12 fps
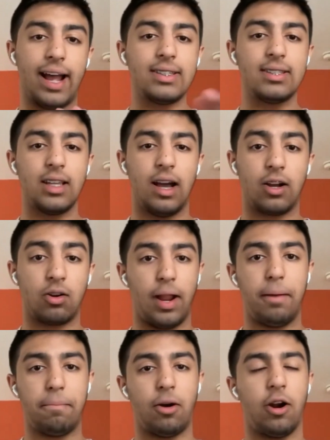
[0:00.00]
that's a
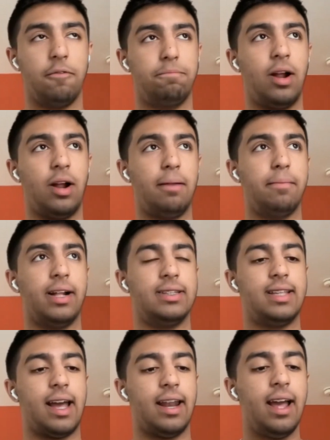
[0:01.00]
great part of Bright
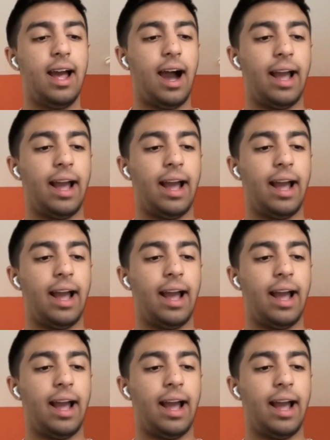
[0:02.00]
Minds that